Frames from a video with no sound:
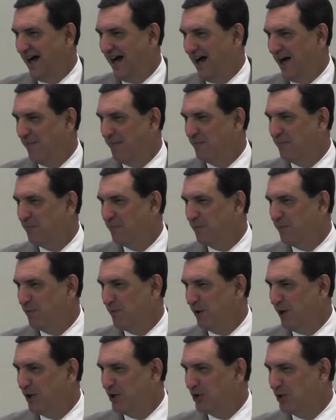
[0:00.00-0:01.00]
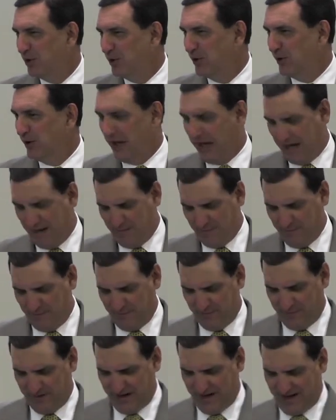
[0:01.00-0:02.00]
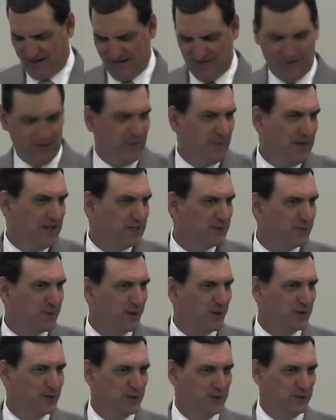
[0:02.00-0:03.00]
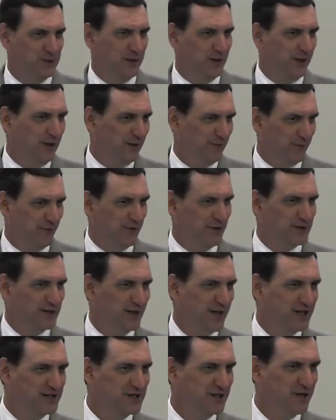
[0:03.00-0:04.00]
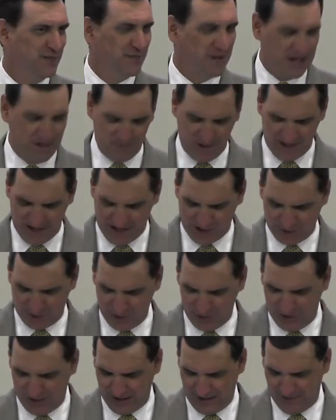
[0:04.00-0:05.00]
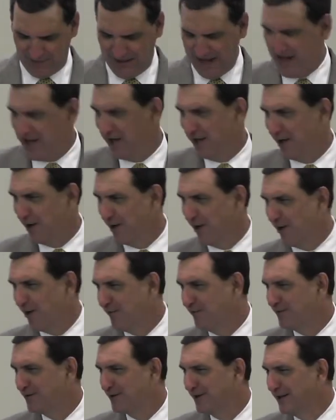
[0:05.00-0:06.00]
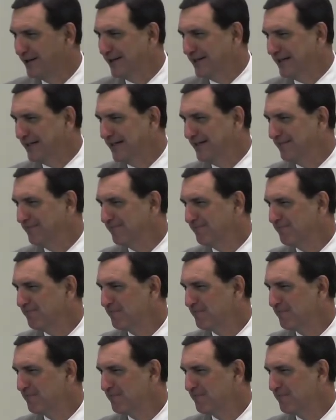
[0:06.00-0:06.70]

I'm pretty sure I'm not the best person to deliver this lesson, and maybe I should have handed it off to Clay.